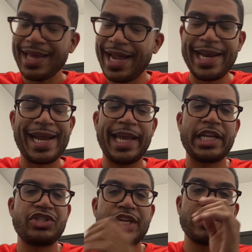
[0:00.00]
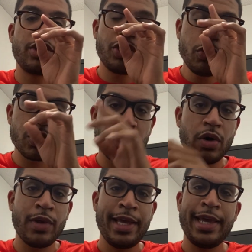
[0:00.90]
I did not get a chance to do
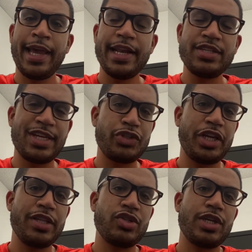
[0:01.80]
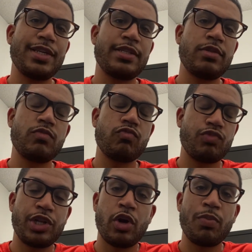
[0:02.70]
so. And he said Jalen Johnson,
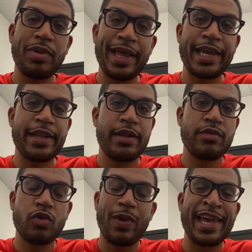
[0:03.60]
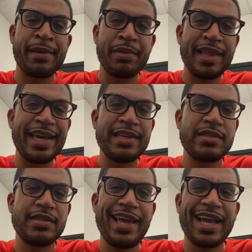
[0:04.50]
you know, playing and the way he
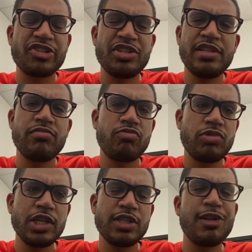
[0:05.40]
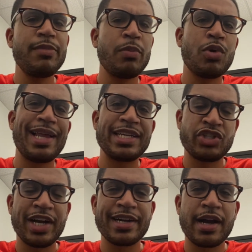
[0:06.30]
plays, he actually looks a little bit more like
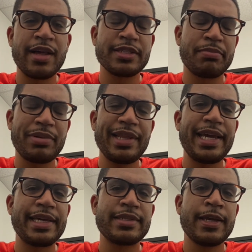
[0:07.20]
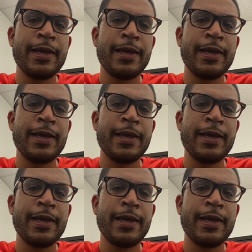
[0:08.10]
John Collins and plays